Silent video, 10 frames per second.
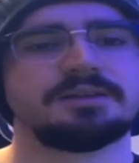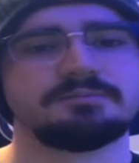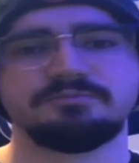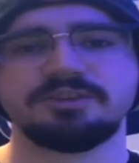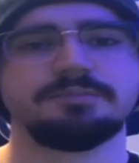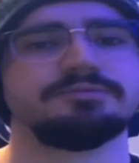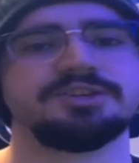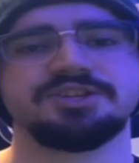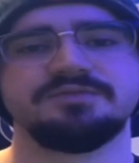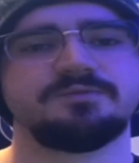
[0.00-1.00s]
And I'm really
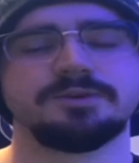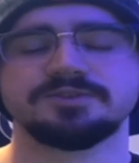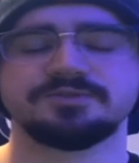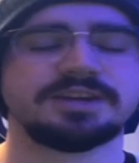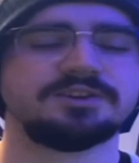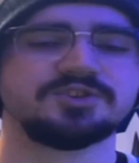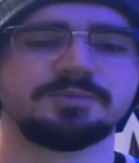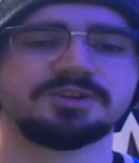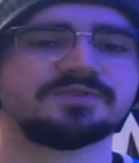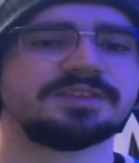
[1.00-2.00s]
appreciative for it, so thank you so
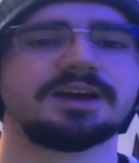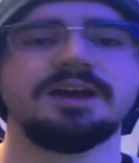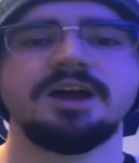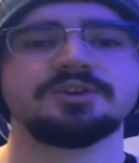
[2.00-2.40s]
much for that.